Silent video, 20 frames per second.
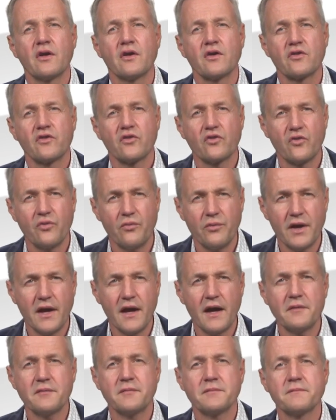
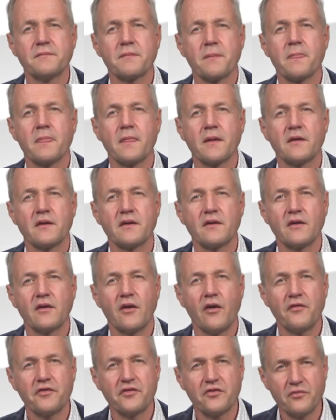square
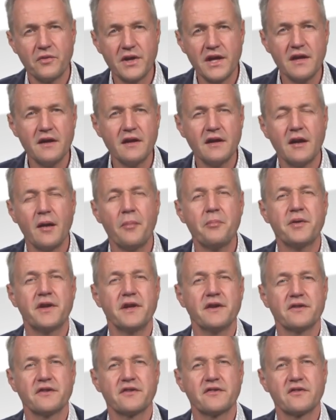of 3
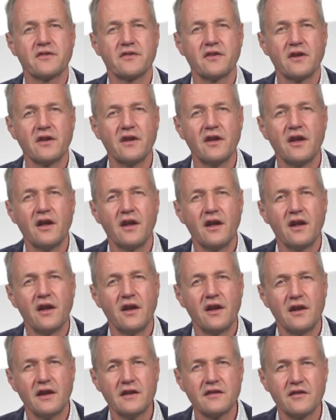appears.
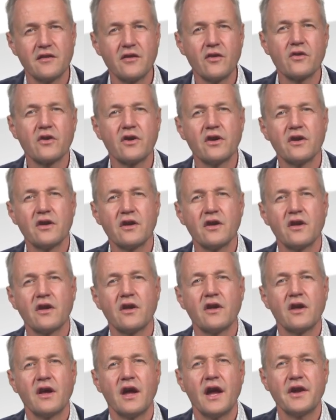Let's look
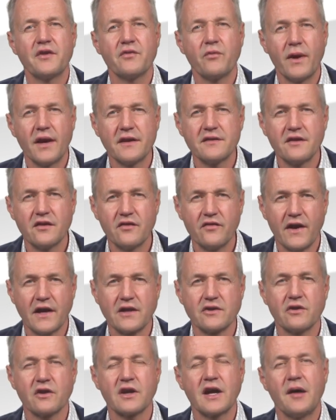at where this
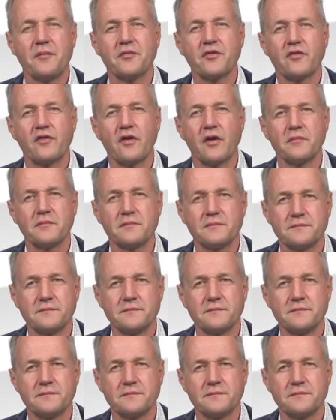factor comes from.